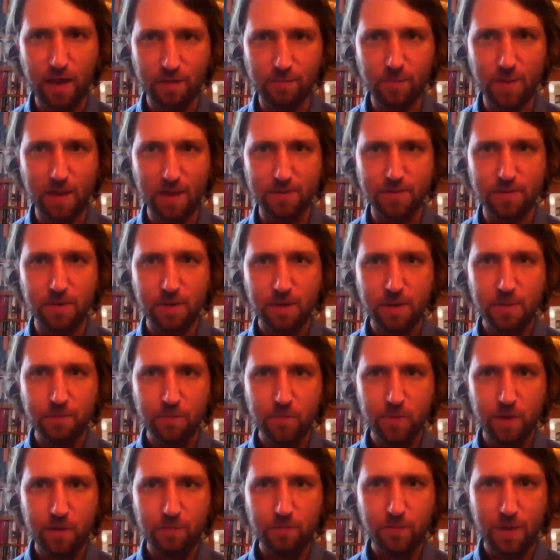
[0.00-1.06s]
best.
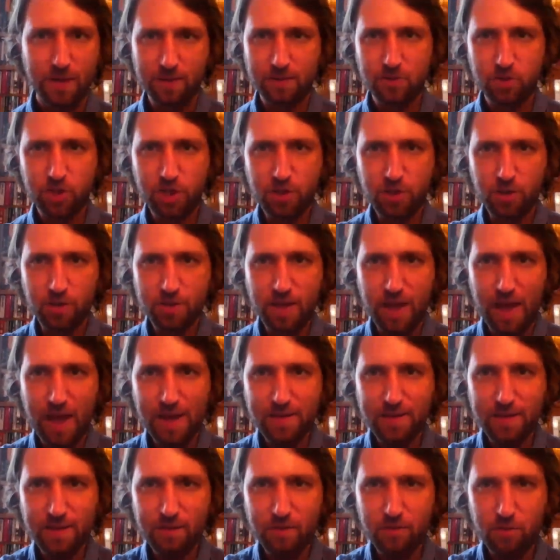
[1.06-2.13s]
but she got
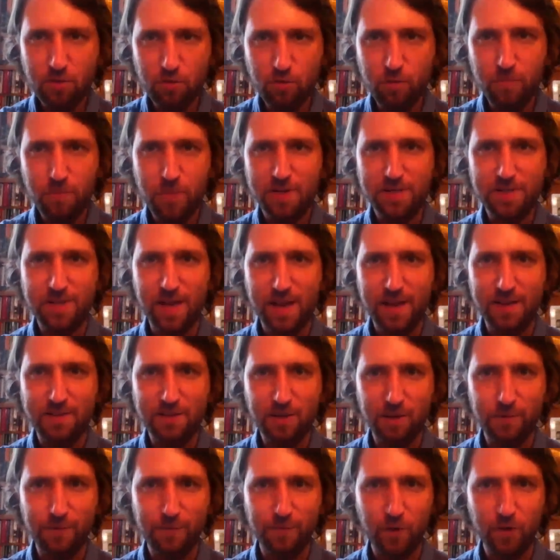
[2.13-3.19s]
82%
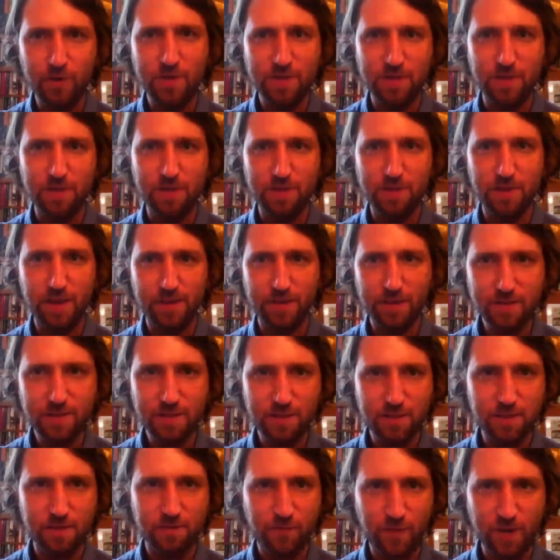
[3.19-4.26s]
of voices, and this
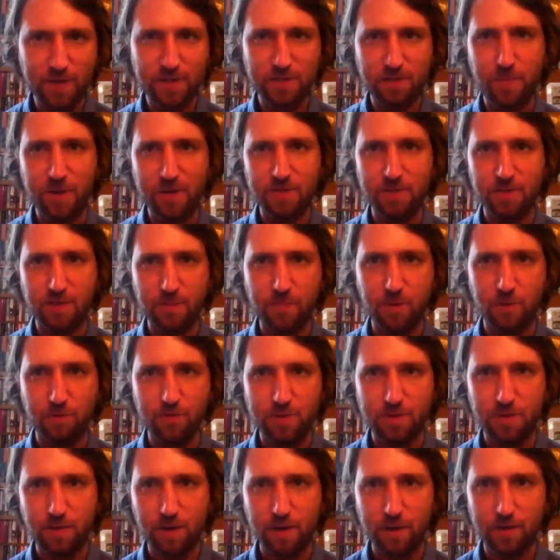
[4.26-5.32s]
is first past the
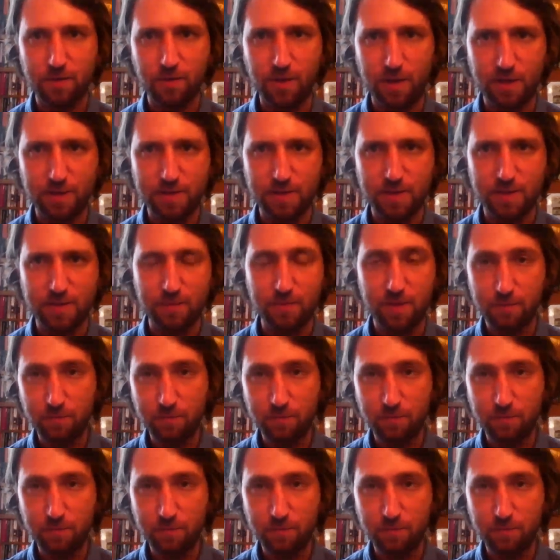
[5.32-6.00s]
post electoral system.